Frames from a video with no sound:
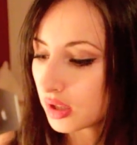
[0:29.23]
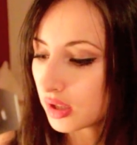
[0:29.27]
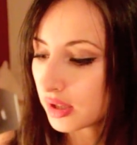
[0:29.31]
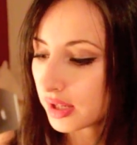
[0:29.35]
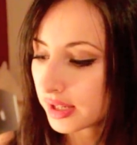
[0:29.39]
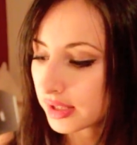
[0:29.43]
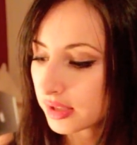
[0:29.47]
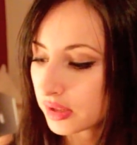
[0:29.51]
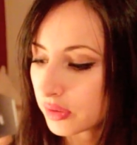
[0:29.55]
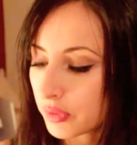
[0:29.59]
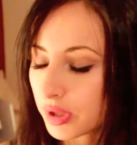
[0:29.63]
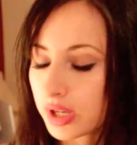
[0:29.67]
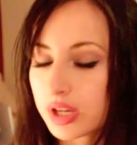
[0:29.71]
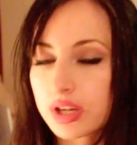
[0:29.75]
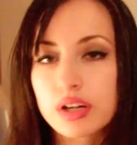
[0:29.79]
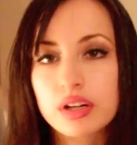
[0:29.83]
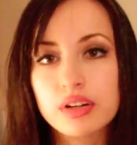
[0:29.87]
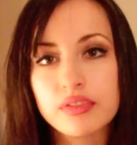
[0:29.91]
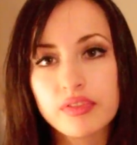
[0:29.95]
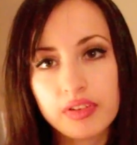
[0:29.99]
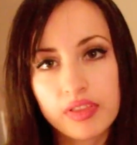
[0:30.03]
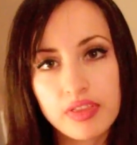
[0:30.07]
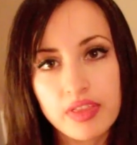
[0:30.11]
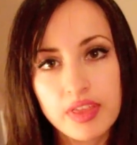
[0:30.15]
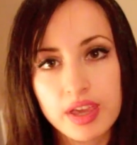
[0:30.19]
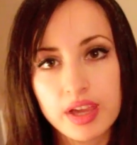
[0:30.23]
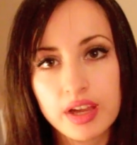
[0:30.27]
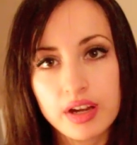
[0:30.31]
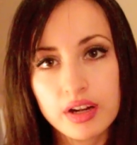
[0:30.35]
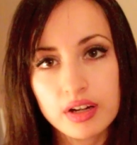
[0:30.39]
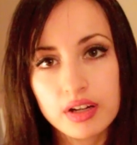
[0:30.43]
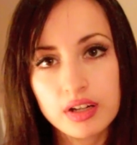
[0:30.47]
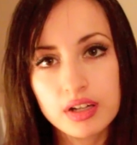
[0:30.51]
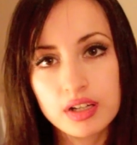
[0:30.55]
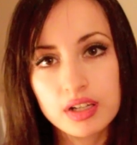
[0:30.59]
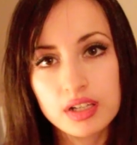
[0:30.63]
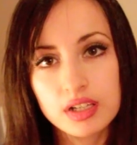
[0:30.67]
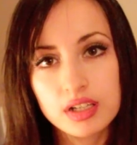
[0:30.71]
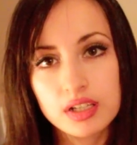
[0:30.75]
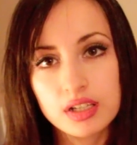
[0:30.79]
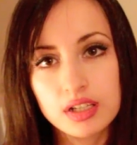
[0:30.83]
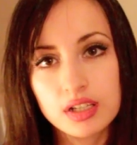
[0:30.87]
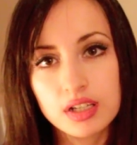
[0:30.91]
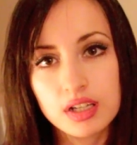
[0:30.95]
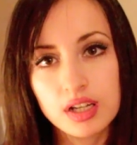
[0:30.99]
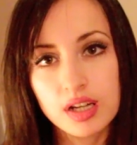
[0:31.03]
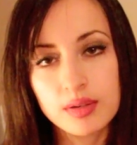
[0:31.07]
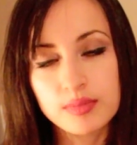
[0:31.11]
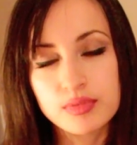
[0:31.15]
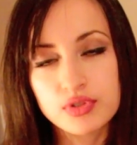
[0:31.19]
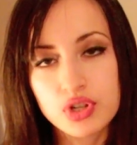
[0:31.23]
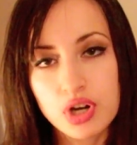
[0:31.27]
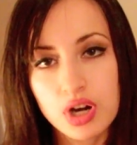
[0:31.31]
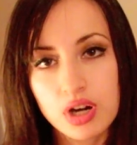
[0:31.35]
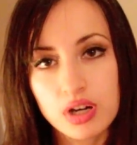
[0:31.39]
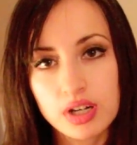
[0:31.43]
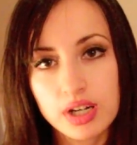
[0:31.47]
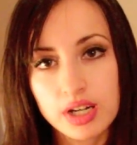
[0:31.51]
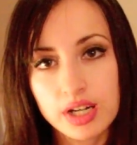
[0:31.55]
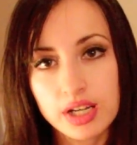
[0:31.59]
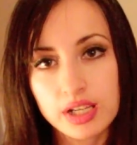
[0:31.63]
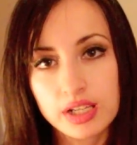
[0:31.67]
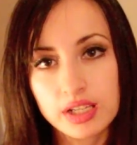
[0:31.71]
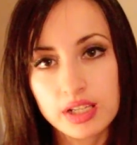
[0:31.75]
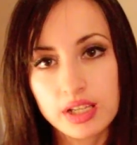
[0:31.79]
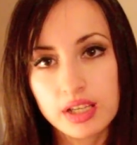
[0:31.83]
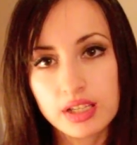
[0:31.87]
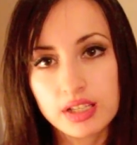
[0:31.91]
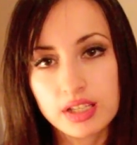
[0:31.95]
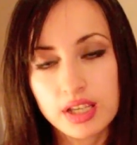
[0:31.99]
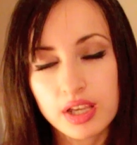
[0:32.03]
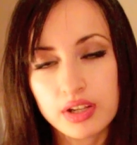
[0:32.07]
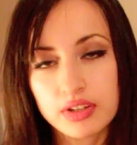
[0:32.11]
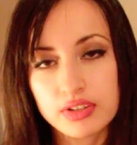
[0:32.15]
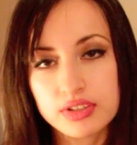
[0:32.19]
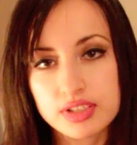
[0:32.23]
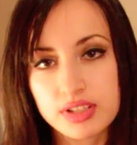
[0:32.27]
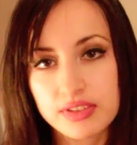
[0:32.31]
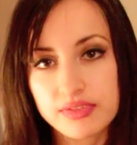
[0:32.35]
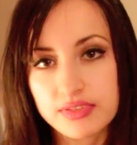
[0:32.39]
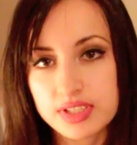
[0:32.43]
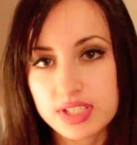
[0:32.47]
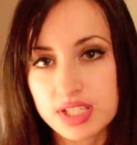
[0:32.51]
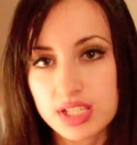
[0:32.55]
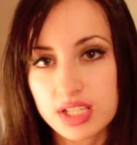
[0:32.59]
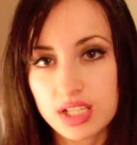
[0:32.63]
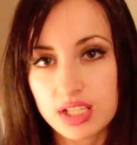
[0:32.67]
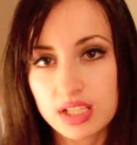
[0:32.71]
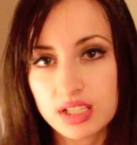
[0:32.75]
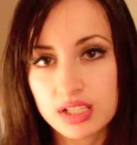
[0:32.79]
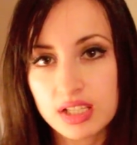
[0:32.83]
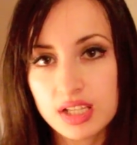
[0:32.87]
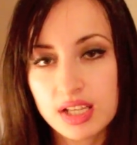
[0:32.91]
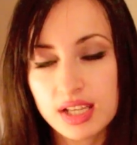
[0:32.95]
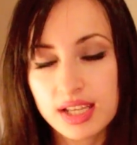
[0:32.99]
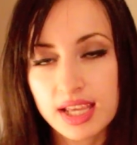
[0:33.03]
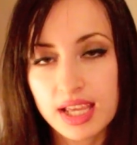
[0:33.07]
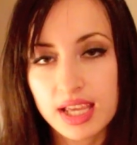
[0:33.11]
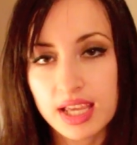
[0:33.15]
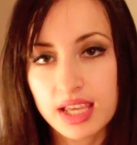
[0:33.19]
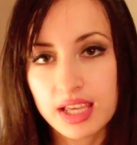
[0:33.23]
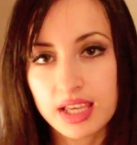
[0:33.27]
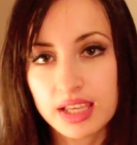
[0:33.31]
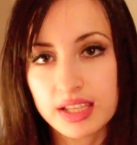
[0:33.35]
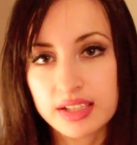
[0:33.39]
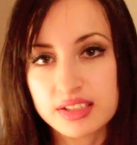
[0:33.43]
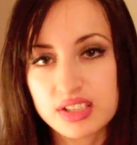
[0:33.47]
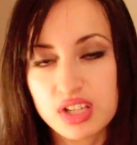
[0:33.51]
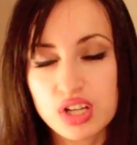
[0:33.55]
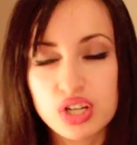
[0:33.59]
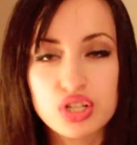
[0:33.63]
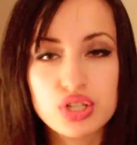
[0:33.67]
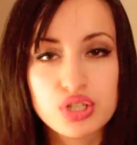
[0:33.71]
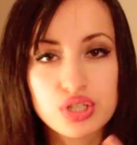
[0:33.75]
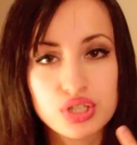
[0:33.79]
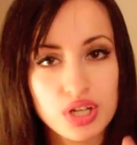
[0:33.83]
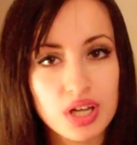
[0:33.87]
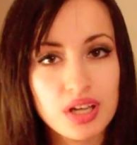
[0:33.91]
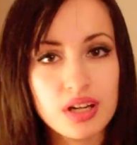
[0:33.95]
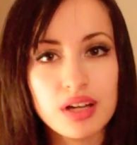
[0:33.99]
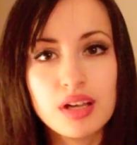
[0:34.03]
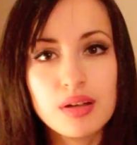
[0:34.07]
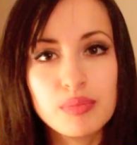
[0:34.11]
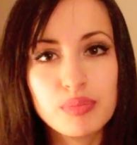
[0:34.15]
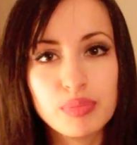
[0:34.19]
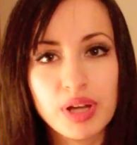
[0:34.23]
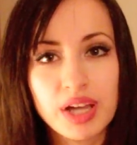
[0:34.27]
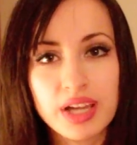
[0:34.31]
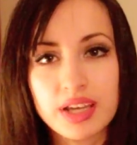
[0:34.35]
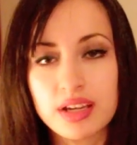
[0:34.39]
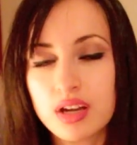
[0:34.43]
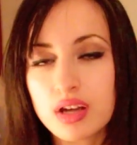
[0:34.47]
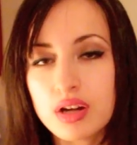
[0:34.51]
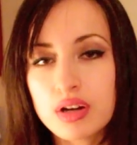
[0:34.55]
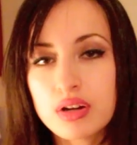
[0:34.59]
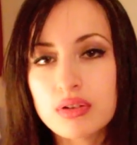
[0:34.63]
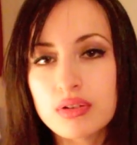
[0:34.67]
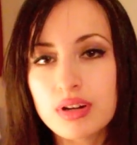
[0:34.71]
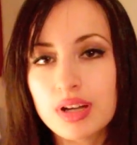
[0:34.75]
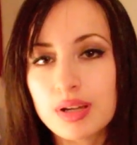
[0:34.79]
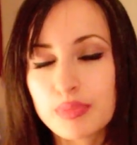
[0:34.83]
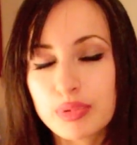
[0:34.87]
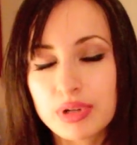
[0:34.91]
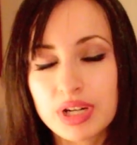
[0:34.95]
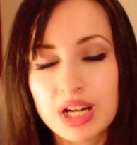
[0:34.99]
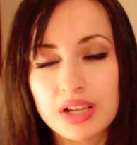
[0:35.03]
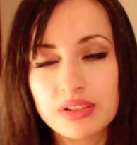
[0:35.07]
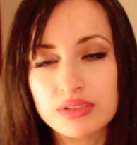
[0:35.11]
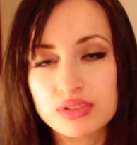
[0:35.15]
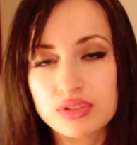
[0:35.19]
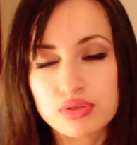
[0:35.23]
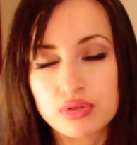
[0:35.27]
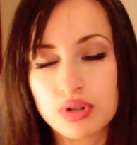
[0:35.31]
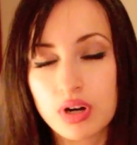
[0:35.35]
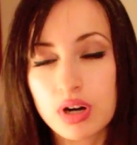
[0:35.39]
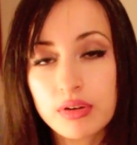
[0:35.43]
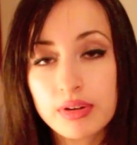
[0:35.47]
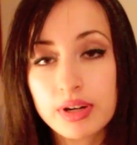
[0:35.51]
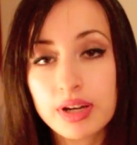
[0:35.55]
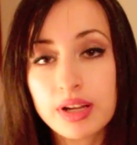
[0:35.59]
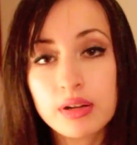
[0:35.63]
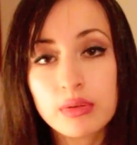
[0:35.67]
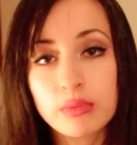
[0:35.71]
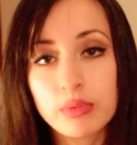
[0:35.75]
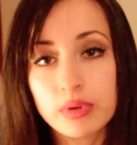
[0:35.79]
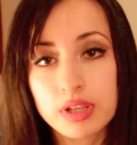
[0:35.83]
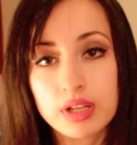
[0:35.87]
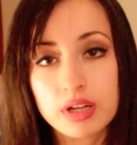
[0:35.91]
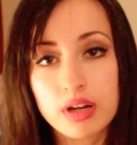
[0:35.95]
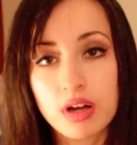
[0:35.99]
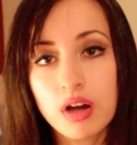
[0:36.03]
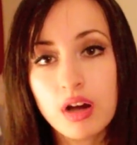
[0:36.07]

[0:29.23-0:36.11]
Anyway, over there, I'm drawing Katers17, and shut up, I know I pronounced drawing with an